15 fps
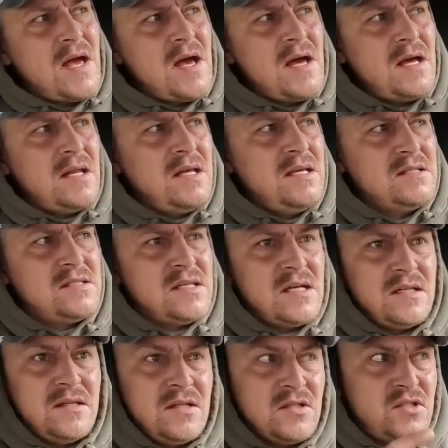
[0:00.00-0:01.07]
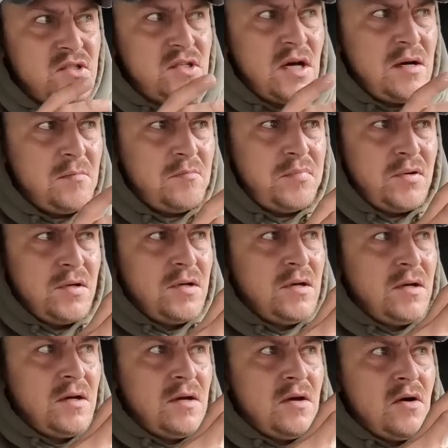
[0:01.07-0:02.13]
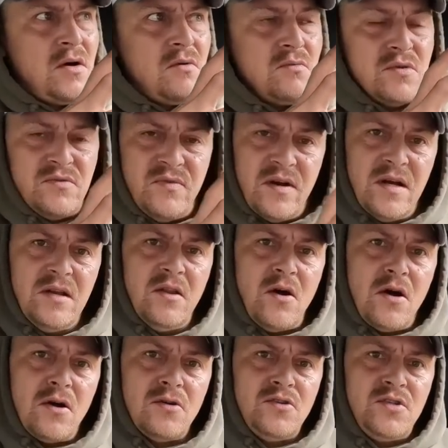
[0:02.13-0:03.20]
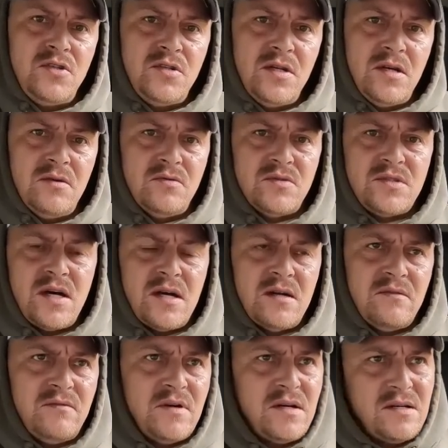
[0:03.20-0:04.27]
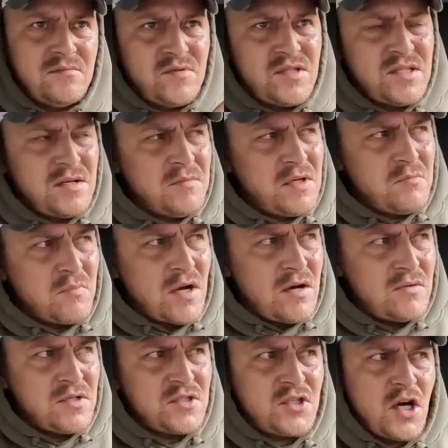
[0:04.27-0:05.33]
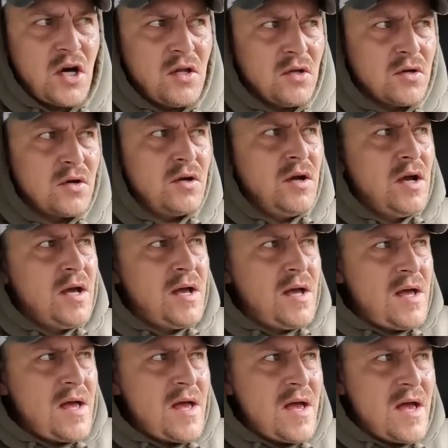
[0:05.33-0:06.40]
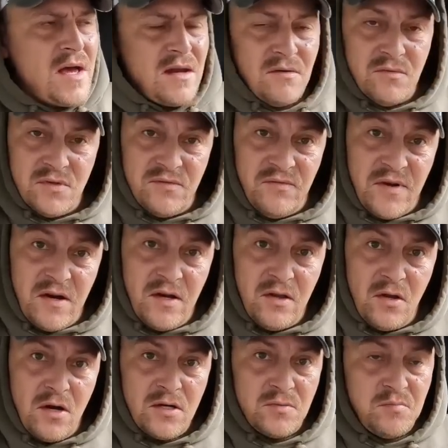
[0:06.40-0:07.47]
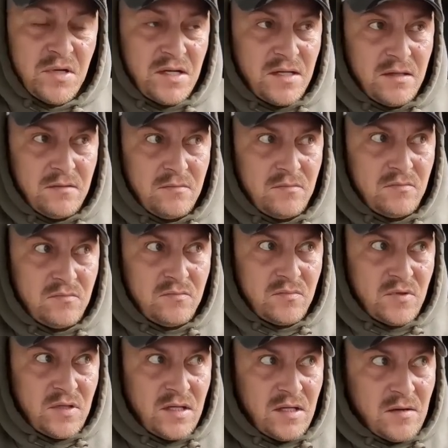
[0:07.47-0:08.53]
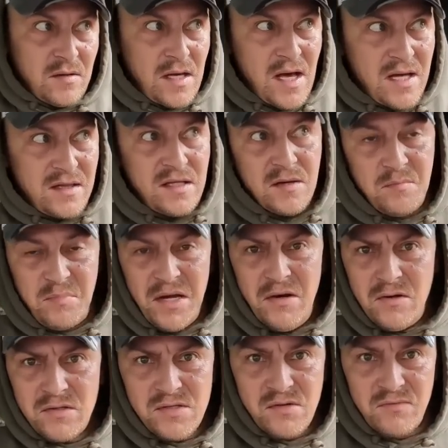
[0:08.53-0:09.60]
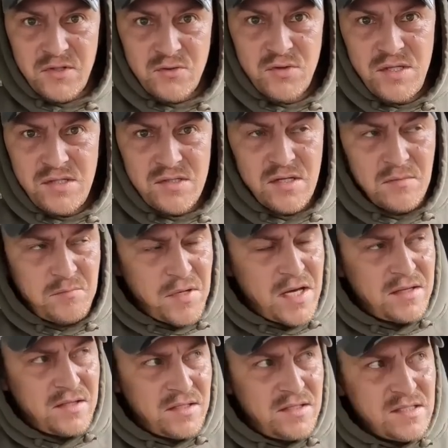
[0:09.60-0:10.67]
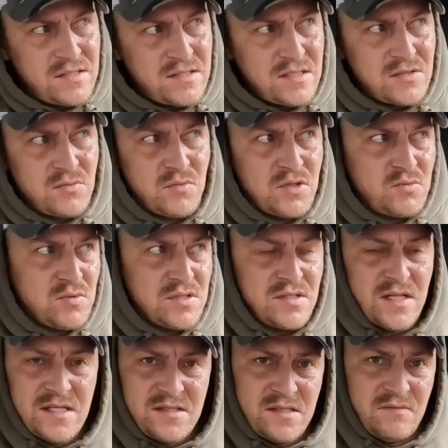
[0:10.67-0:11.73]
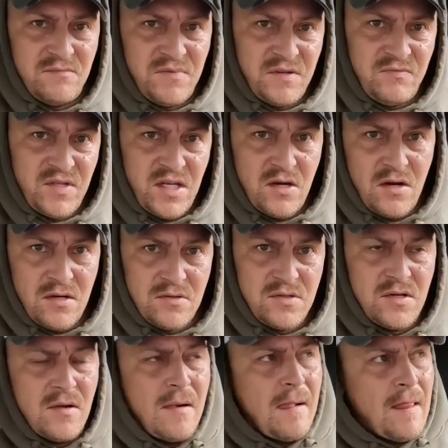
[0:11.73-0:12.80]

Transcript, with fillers: And he said the stump was very large, it was kind of a cinnamon brownish color, and it was very large, but it it had the appearance of a tree stump at the distance, which was less than 50 yards.